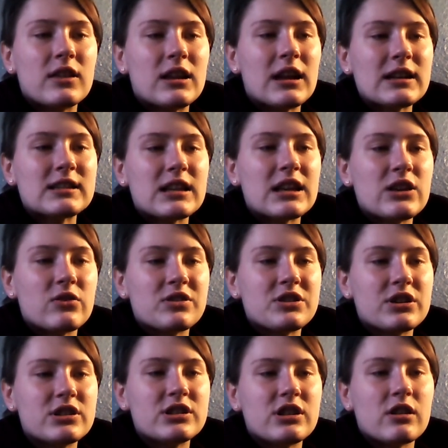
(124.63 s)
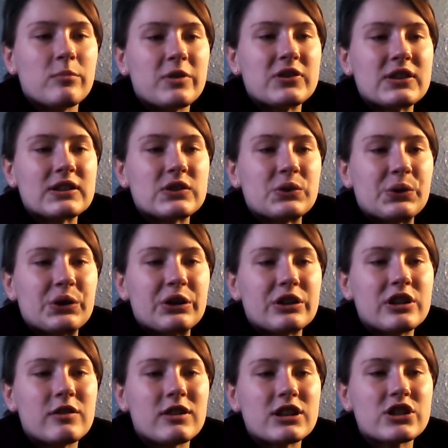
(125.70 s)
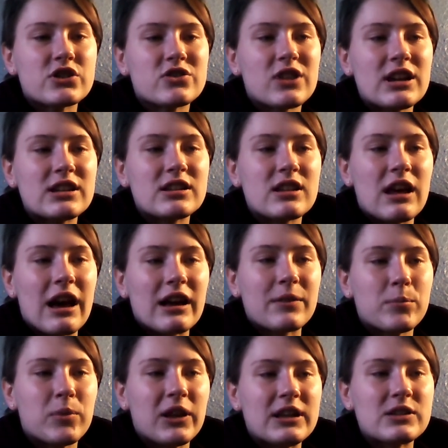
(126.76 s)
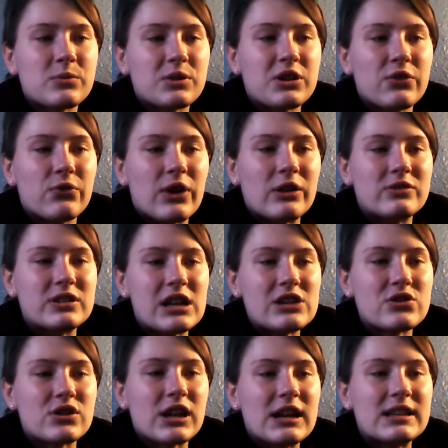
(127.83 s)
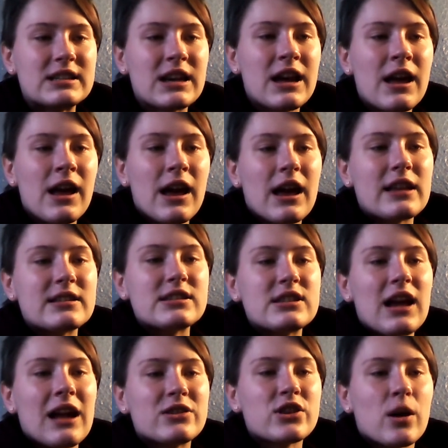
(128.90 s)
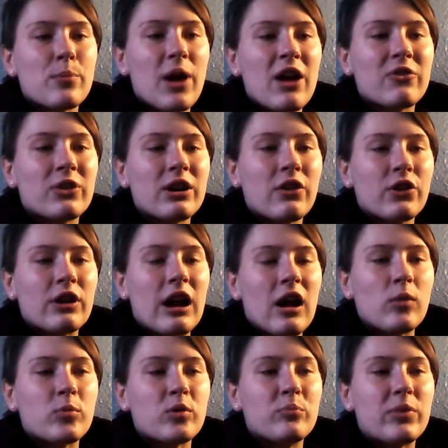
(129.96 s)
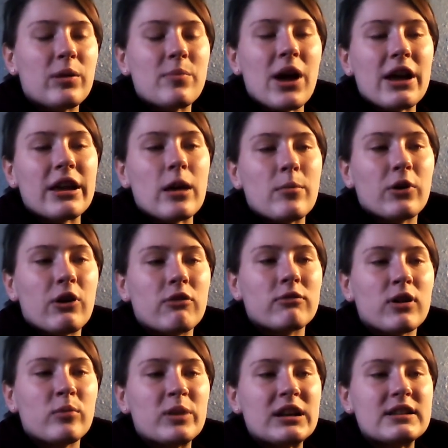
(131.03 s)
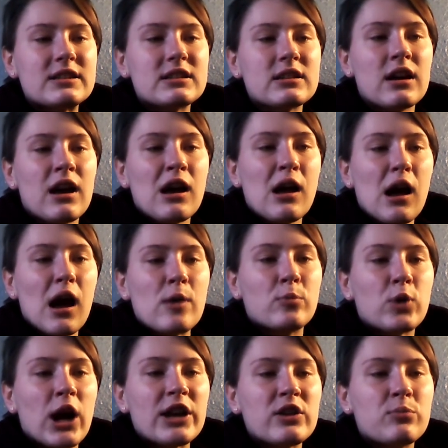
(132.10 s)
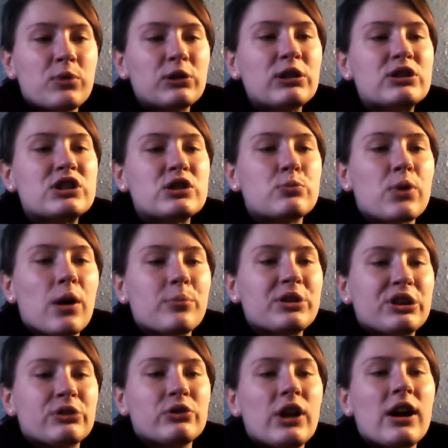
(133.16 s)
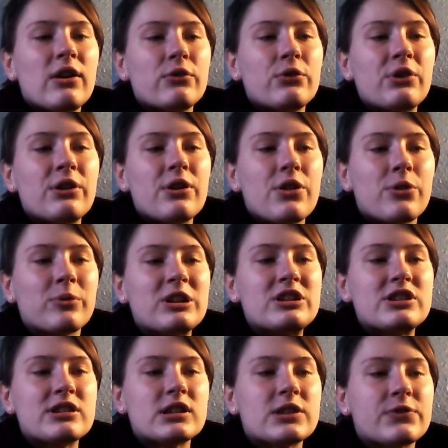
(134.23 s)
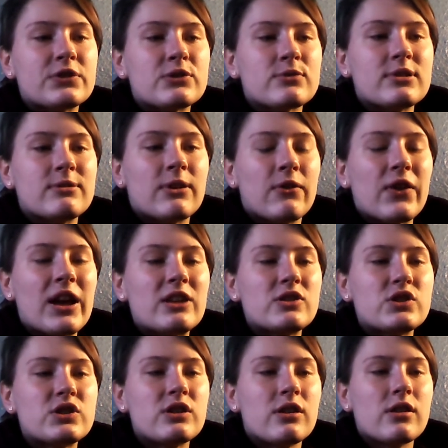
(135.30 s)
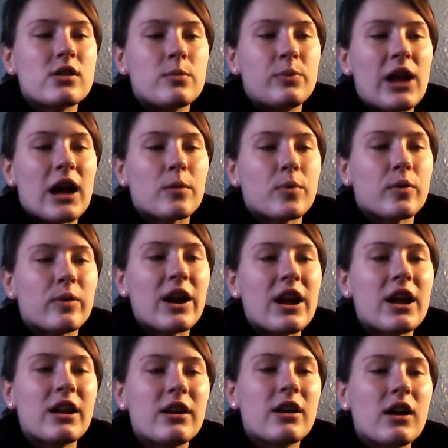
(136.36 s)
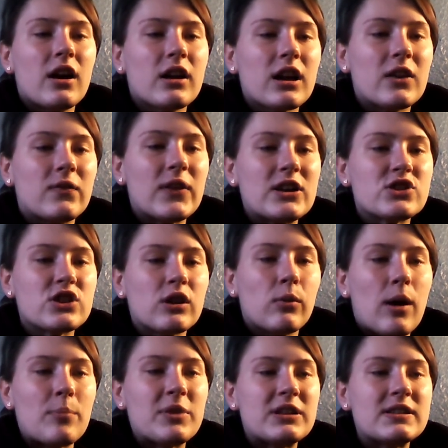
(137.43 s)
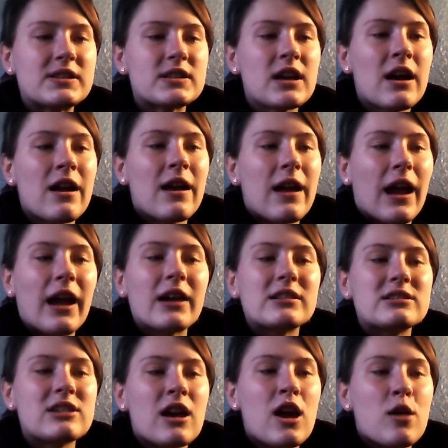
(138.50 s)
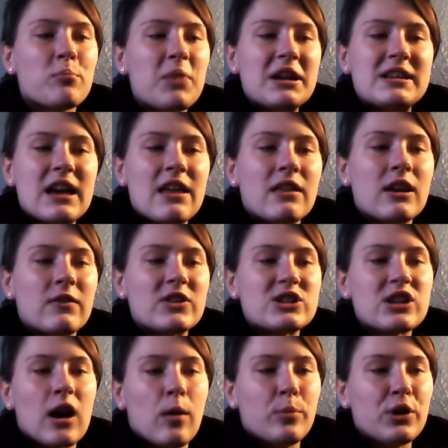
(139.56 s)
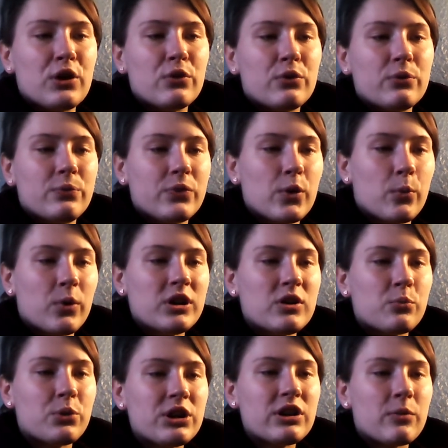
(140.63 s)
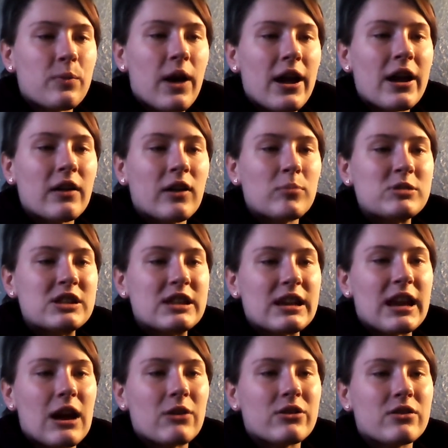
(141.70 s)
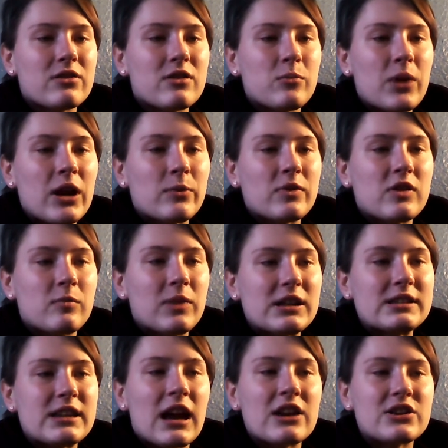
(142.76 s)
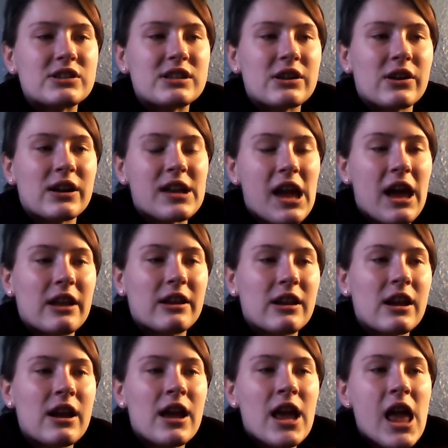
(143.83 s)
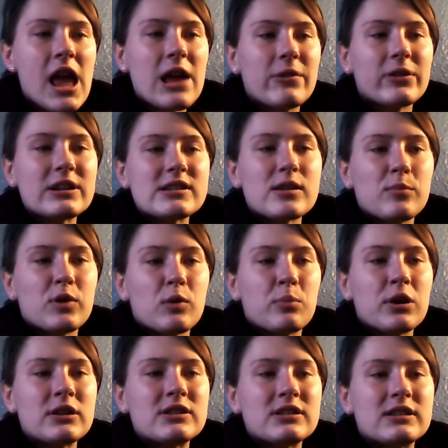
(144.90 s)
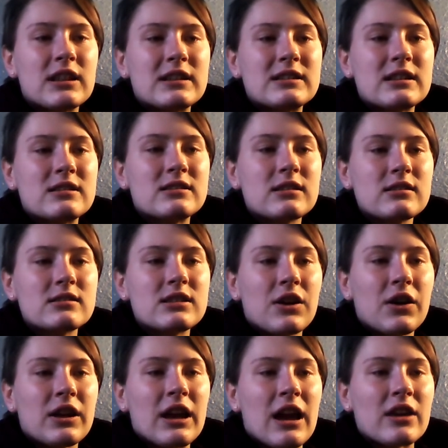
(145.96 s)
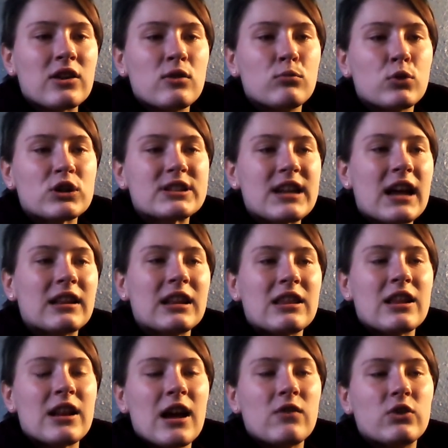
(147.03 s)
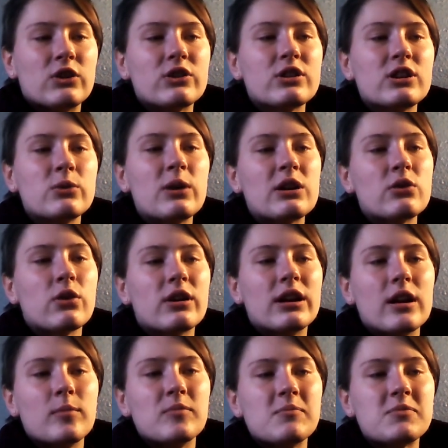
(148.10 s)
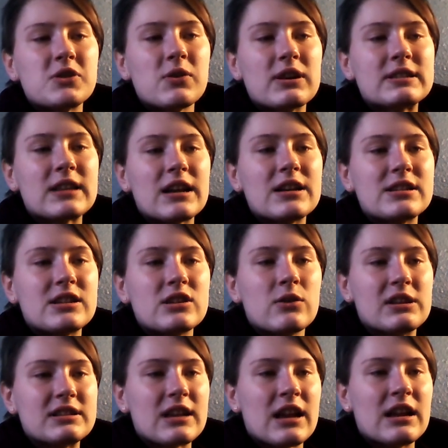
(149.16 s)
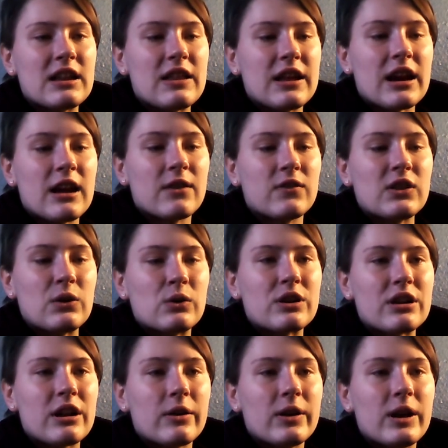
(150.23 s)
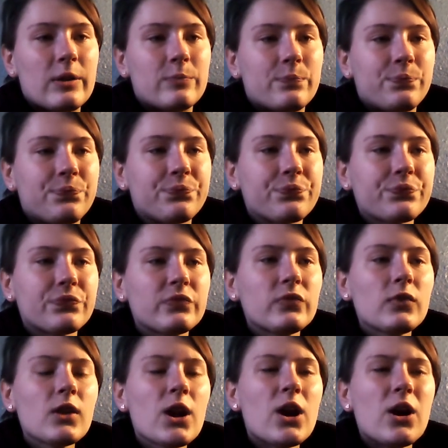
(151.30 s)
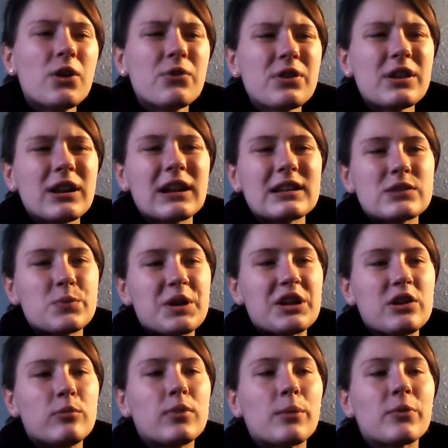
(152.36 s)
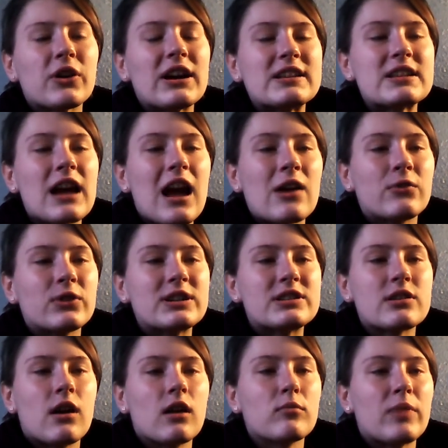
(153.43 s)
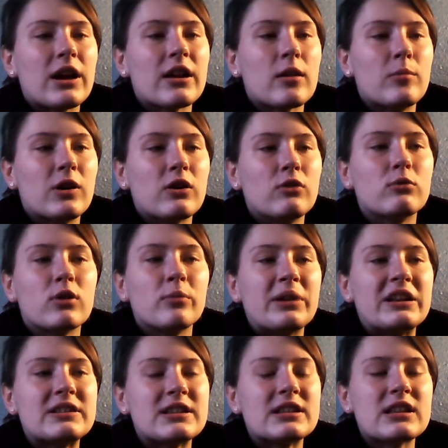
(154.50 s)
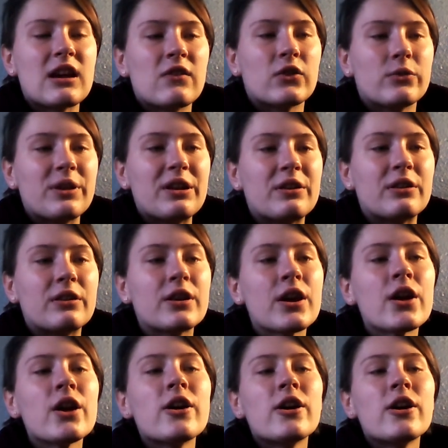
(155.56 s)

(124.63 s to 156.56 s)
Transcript: The next day you return to the music store. You rush straight to the place where you found Danger Days and snatch up every other album by My Chemical Romance. I Brought You Bullets, You Brought Me Your Love, Three Cheers for Sweet Revenge, The Black Parade, Conventional Weapons, and May Death Never Stop You. When you bring your pile up to the counter, the man with the mustache is there again. He rings up your purchases, still staring at you more sadly than ever. You ignore him, too excited to notice anything out of the ordinary. Over the next week, you memorize every song My Chemical Romance has ever written.